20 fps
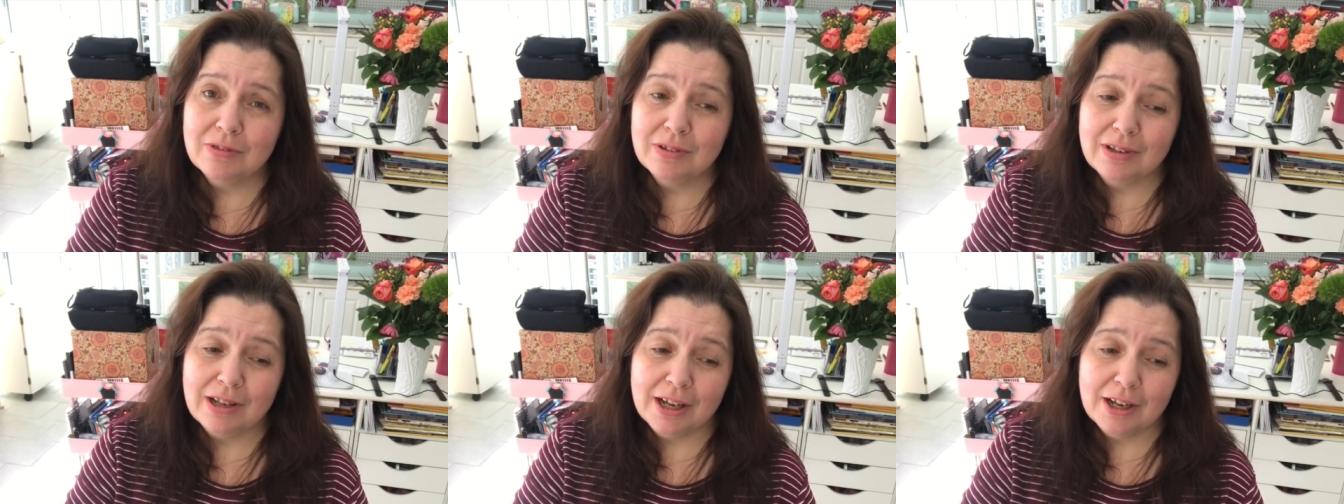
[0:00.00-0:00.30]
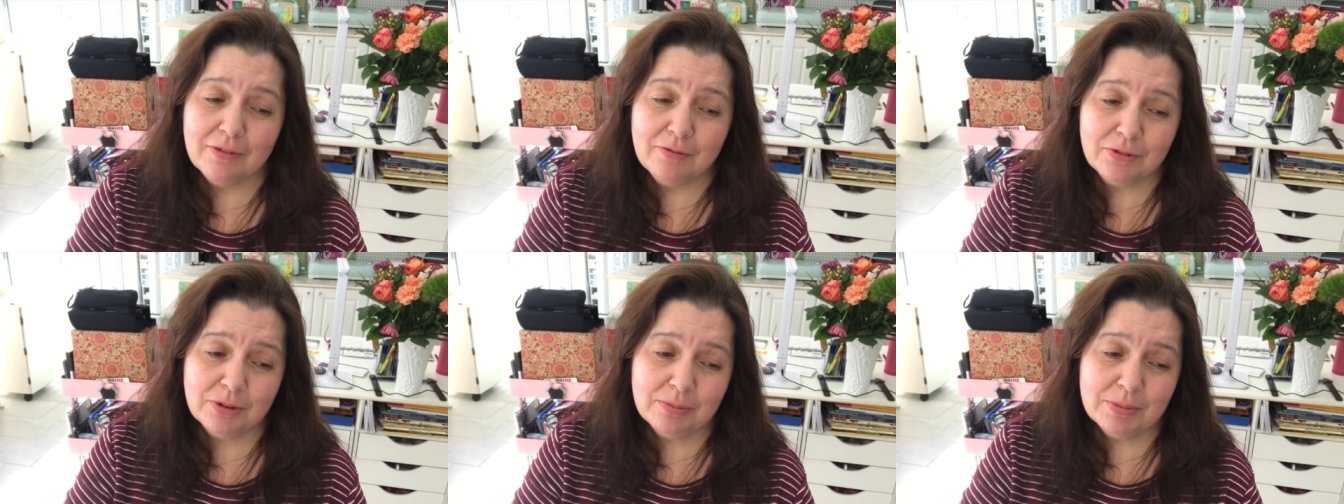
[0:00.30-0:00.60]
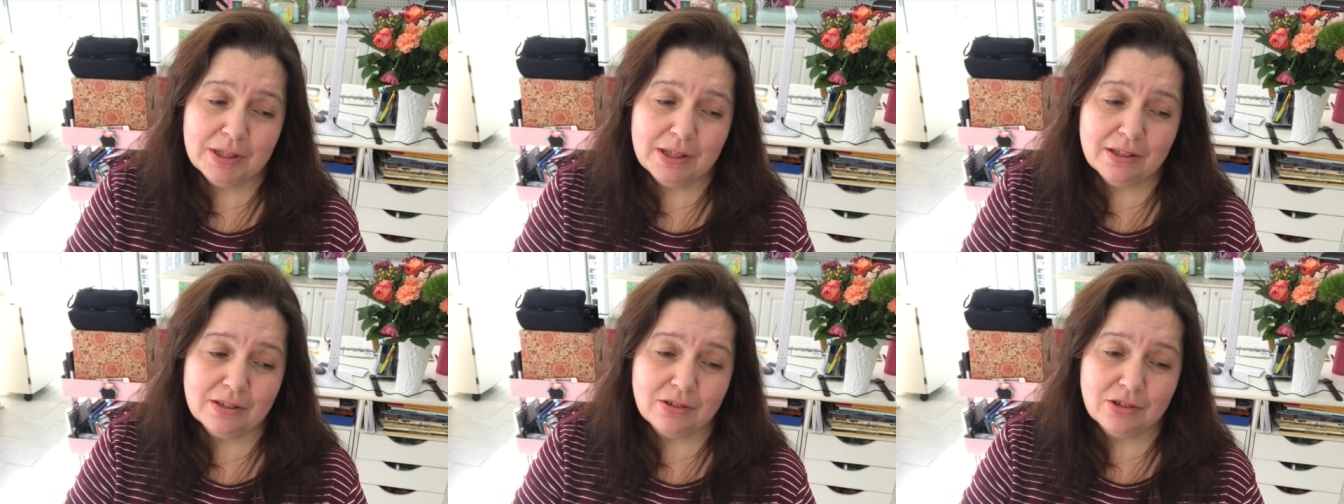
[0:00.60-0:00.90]
like for
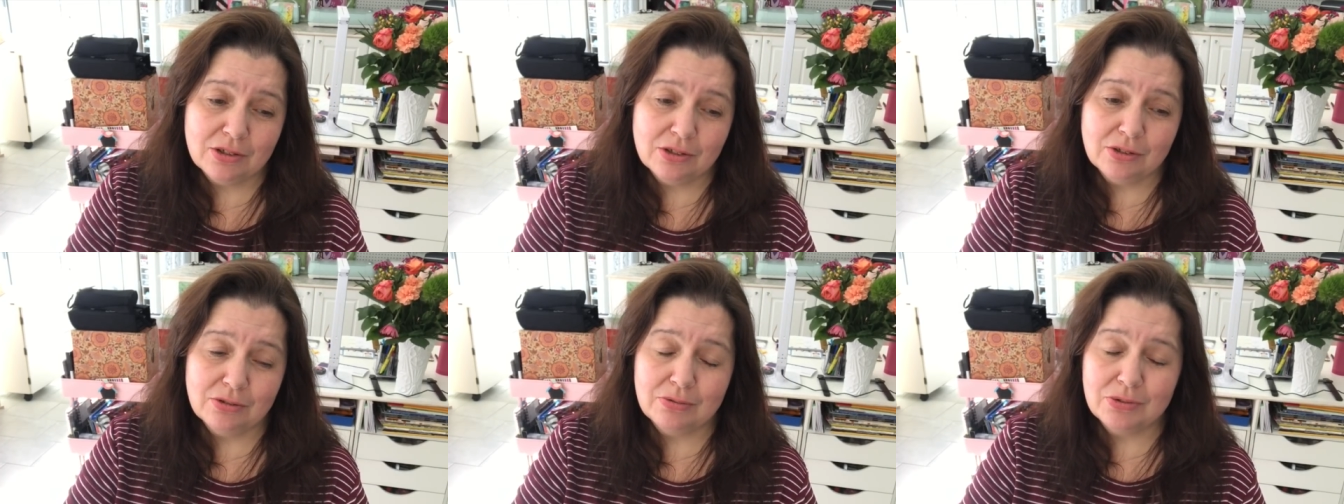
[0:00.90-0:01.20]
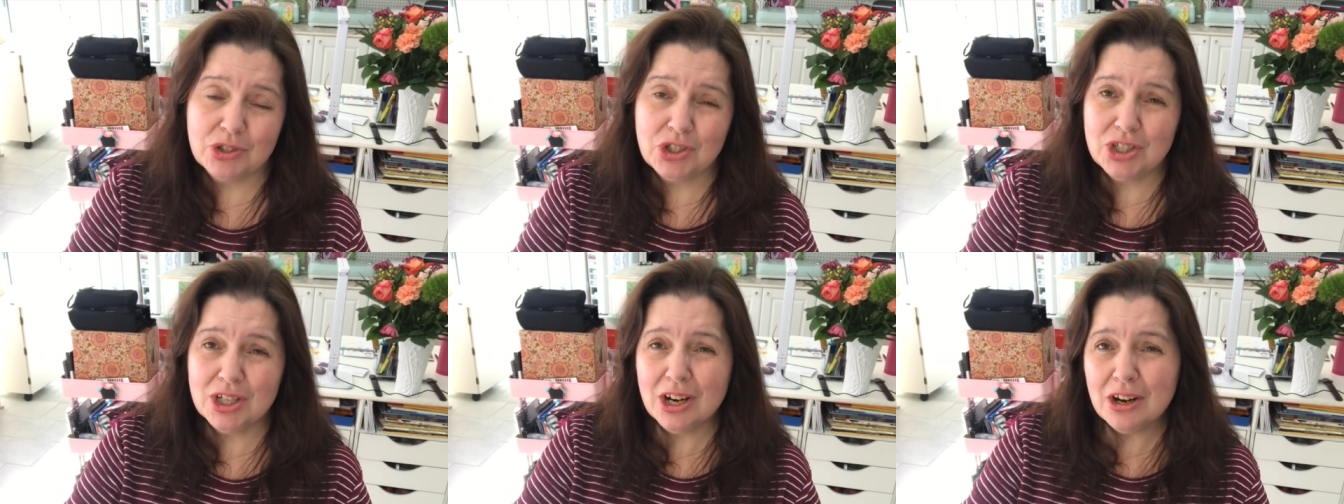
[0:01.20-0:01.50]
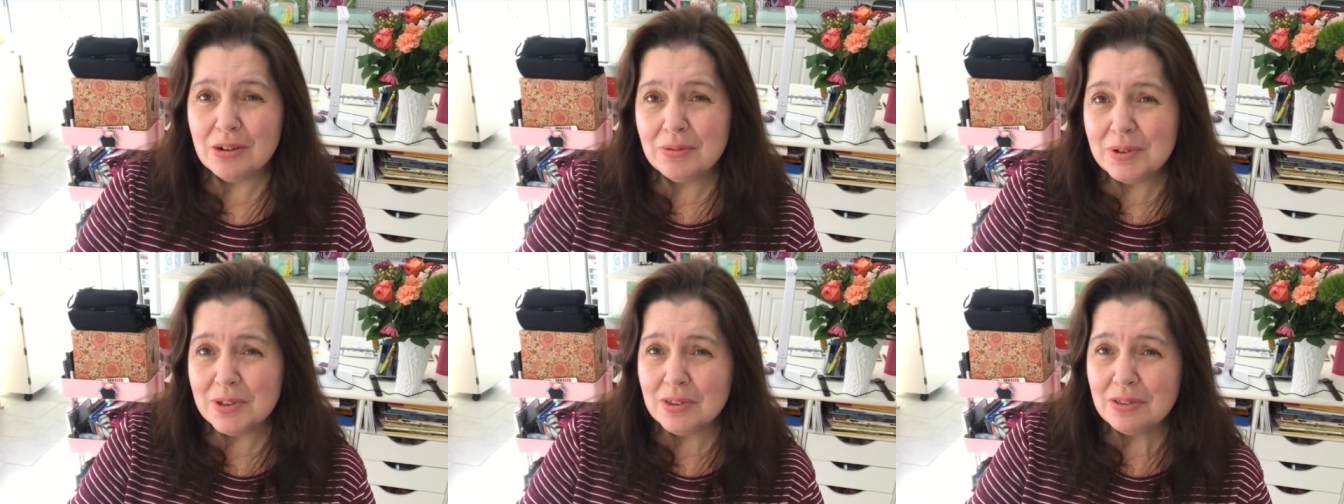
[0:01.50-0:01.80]
me to
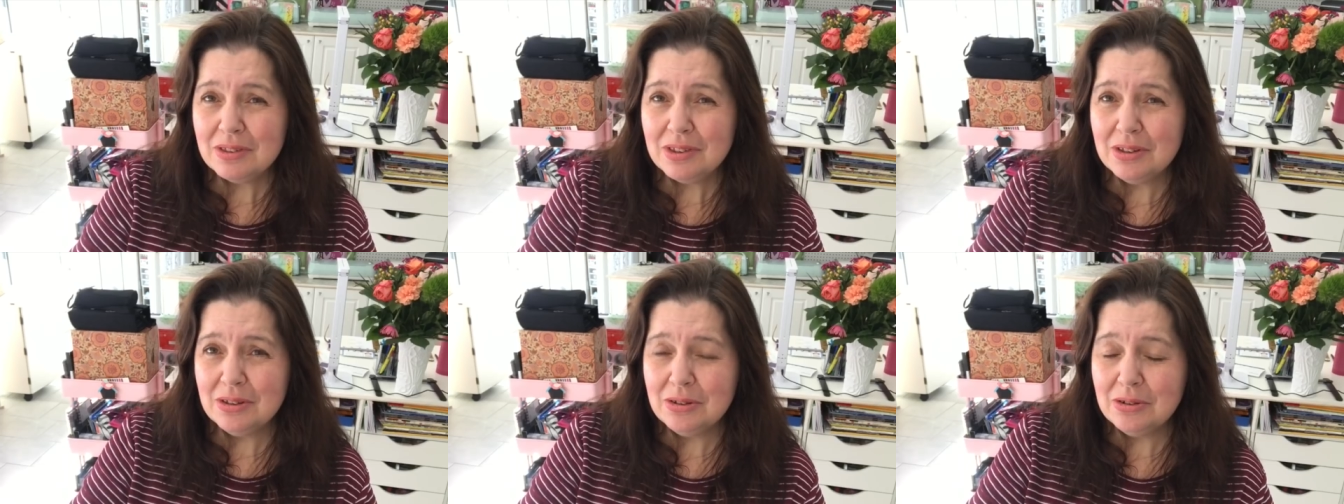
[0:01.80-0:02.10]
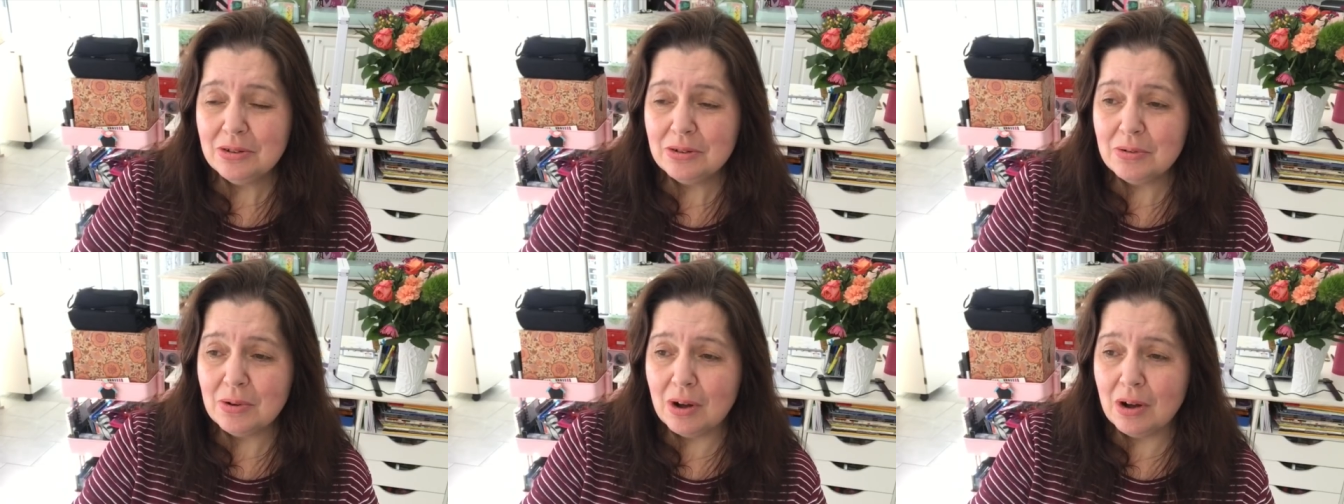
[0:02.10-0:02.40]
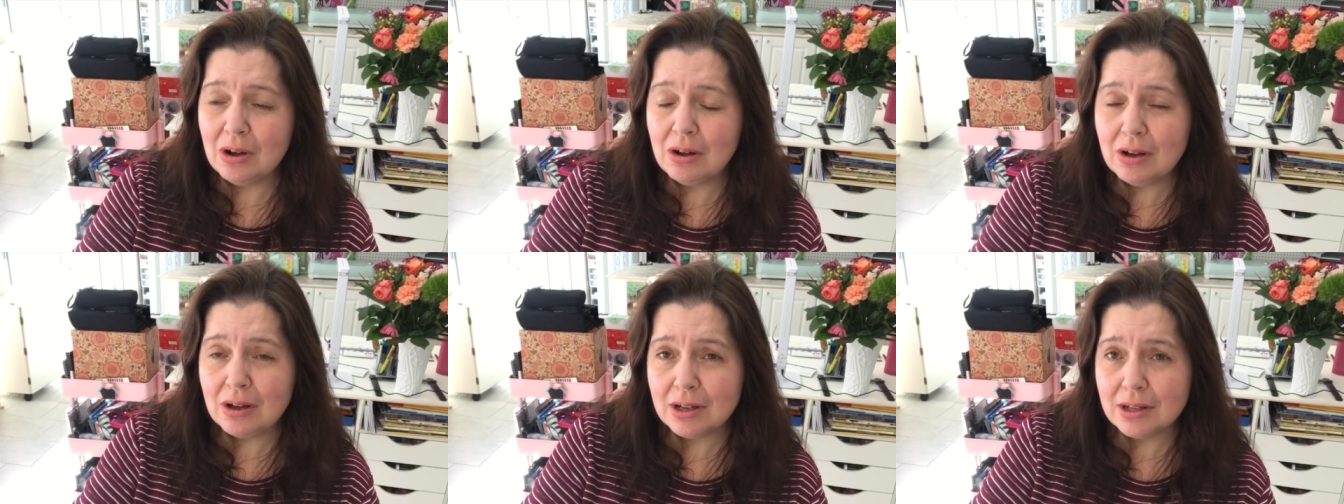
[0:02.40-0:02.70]
share with you
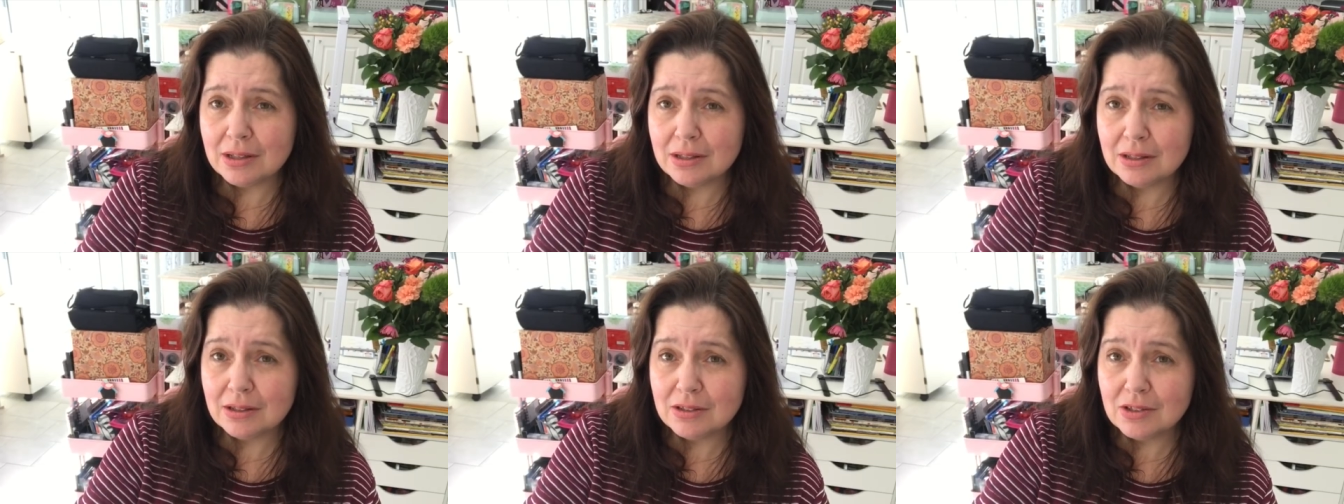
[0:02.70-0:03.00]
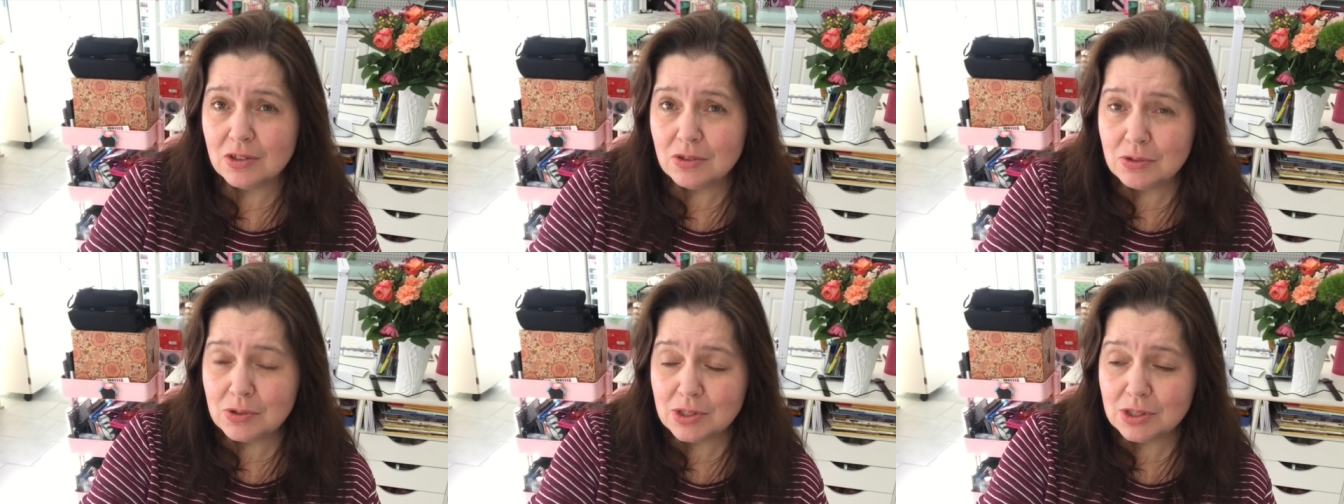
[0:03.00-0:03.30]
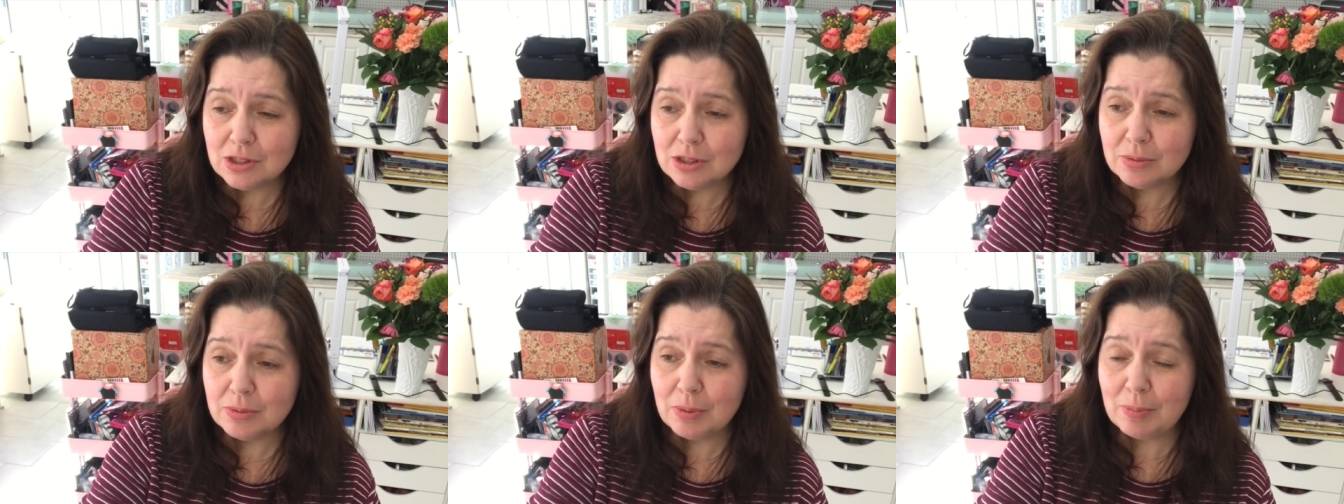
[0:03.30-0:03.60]
on
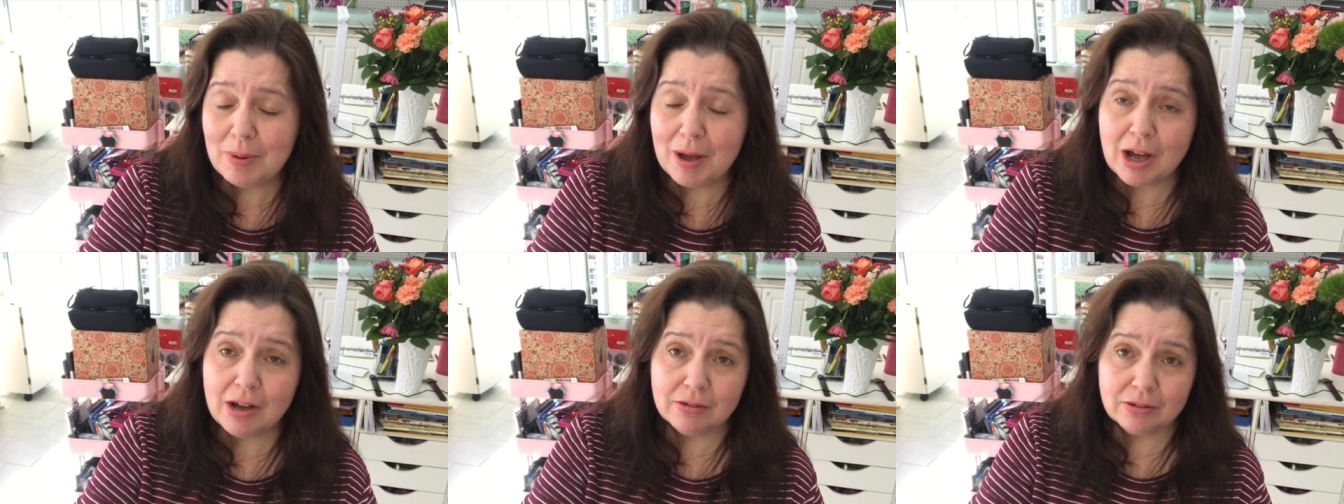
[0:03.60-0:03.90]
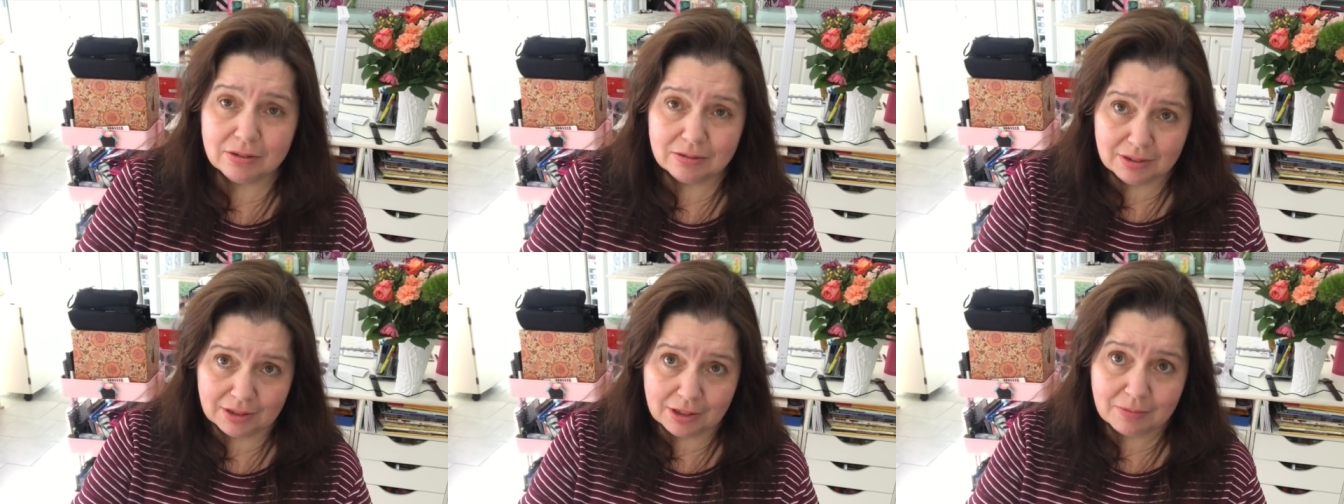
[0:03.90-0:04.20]
YouTube about,